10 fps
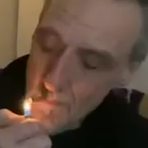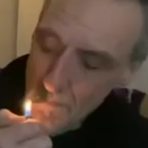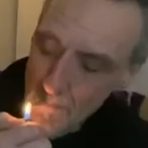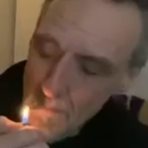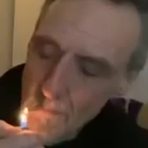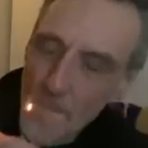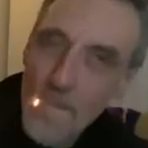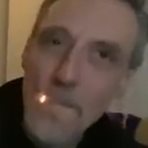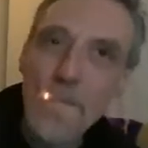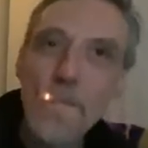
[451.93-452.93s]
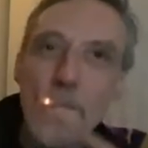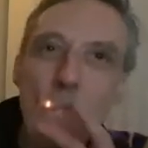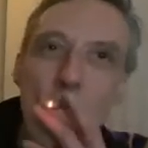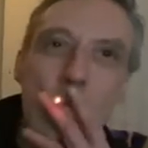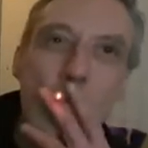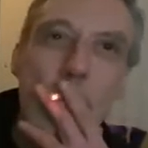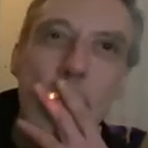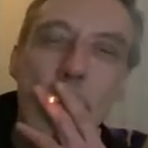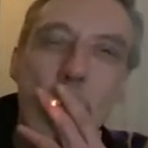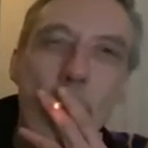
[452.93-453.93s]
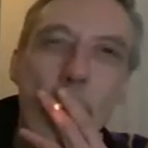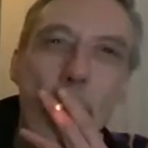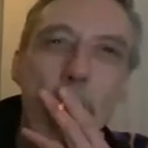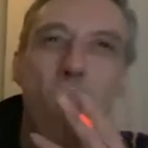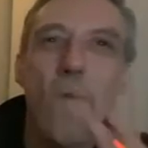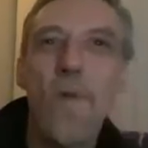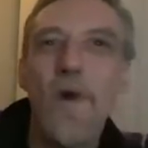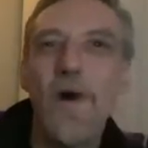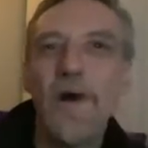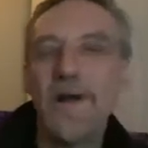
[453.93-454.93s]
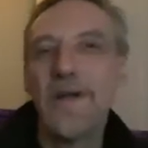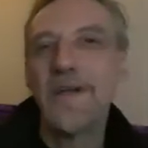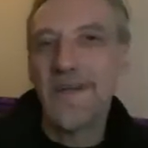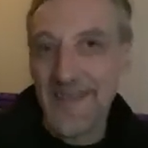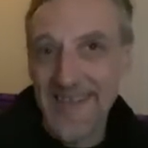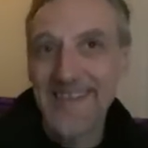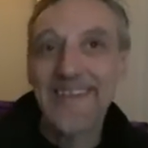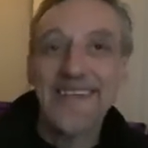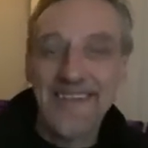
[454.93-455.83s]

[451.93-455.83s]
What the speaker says: (not speaking)